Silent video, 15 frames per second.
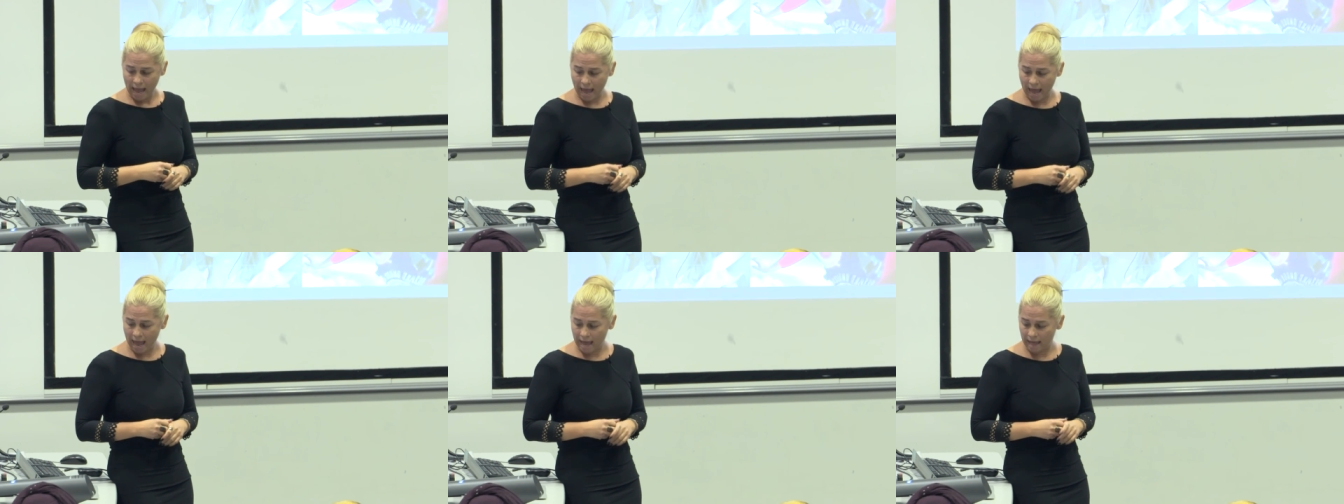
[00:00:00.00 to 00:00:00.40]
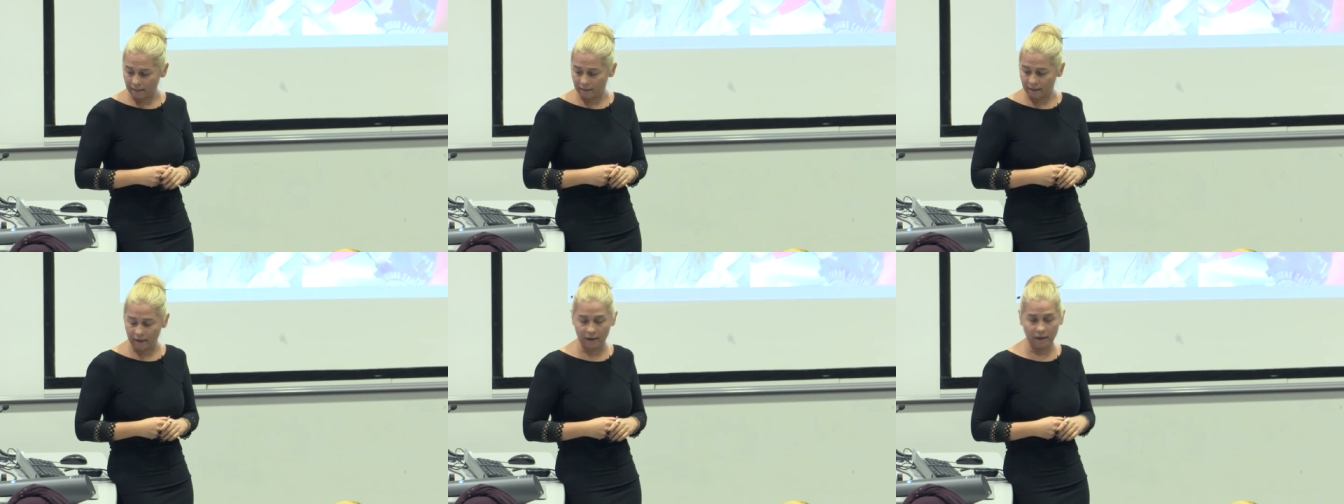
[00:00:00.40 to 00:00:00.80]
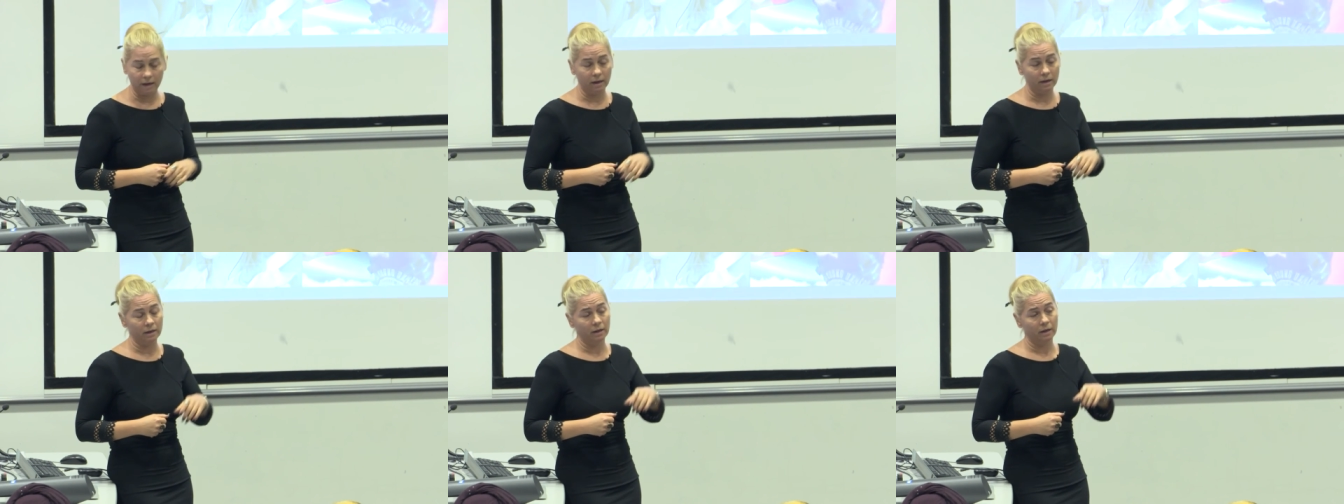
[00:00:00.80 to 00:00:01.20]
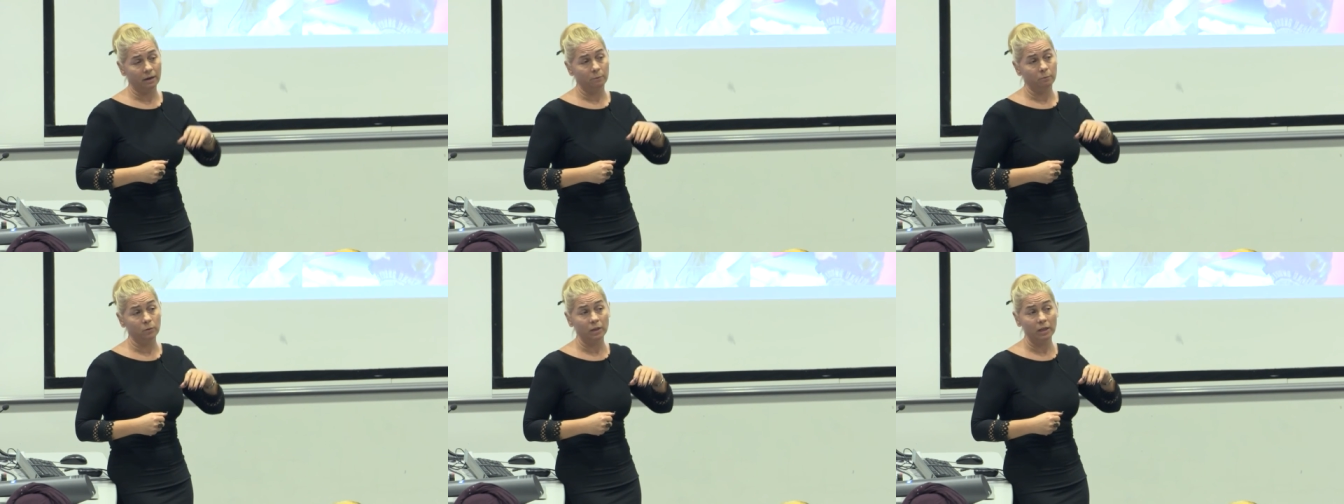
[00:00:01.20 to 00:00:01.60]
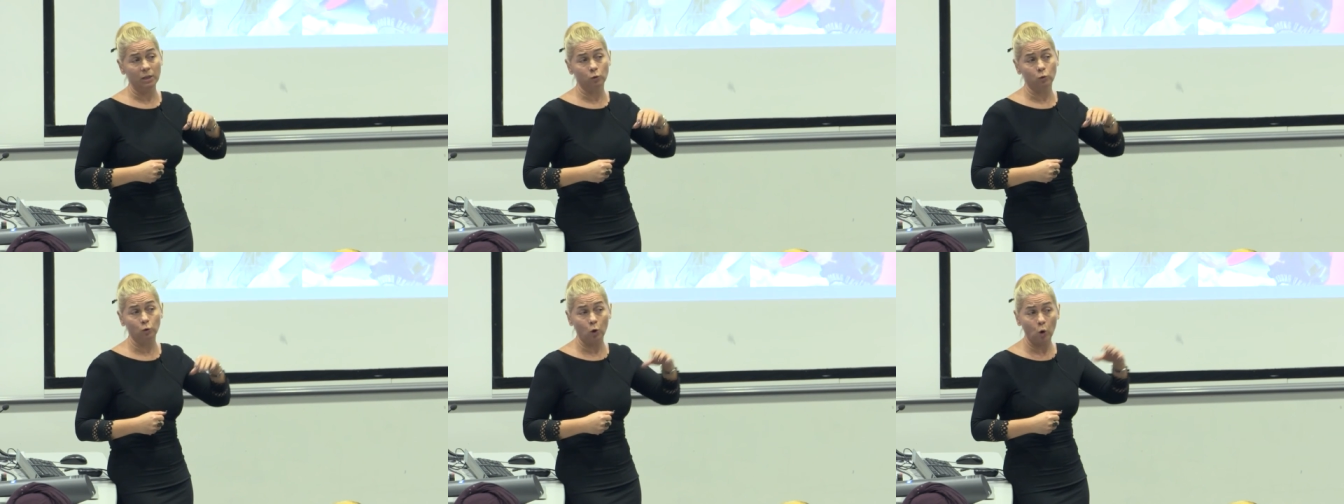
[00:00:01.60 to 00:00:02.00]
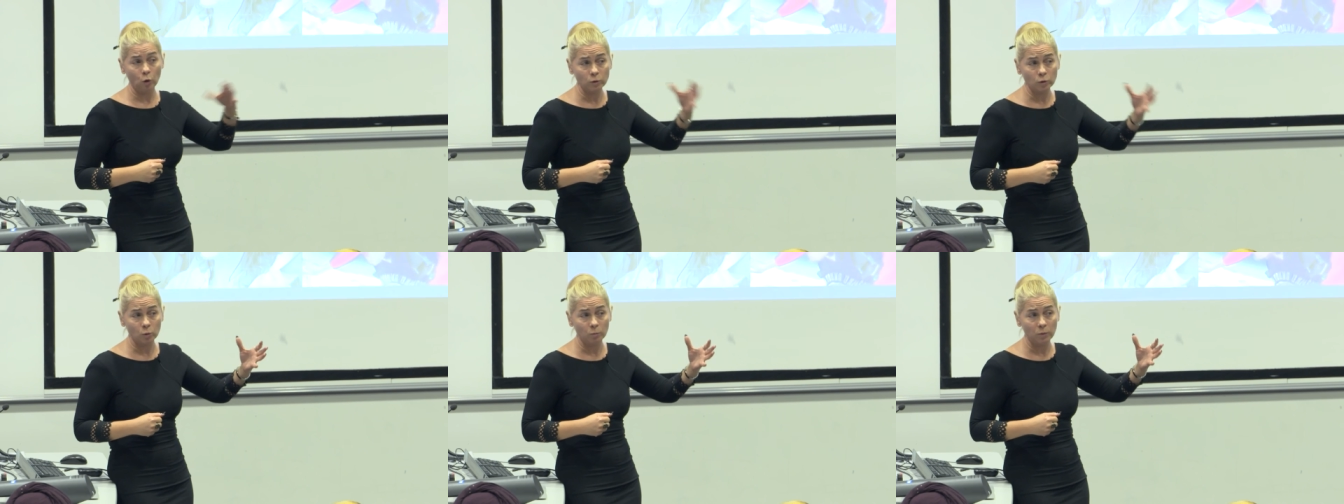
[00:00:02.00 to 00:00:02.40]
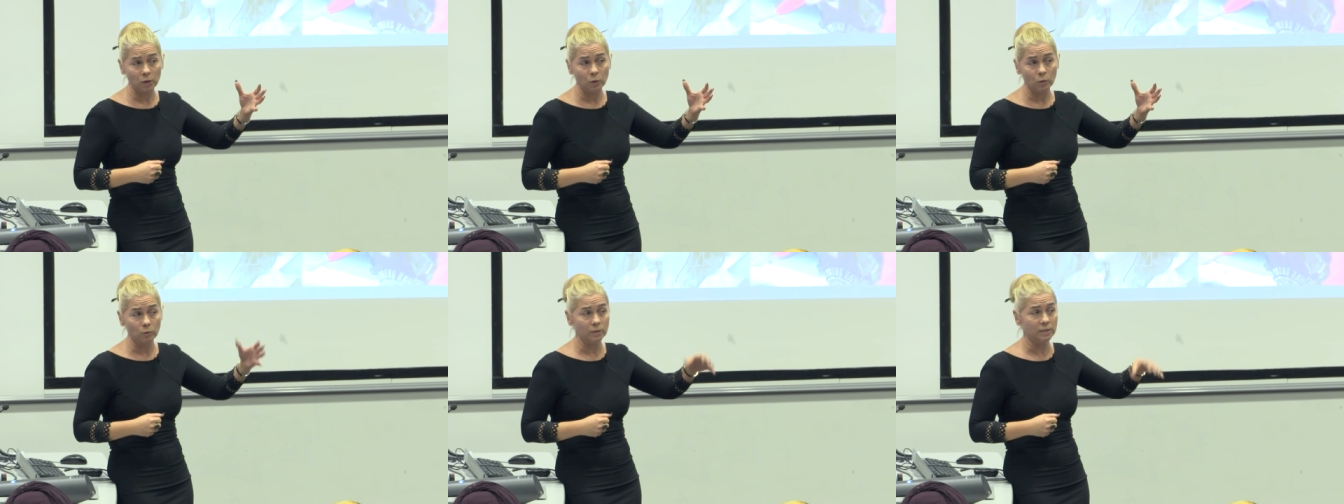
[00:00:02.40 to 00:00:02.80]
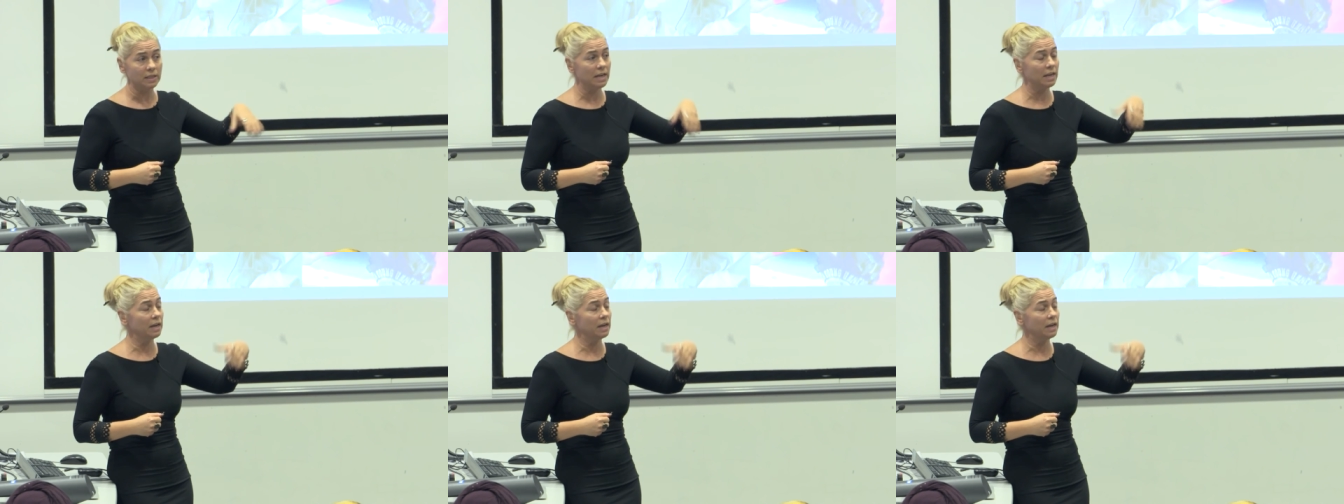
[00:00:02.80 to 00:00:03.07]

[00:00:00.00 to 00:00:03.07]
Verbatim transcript: And it could also be used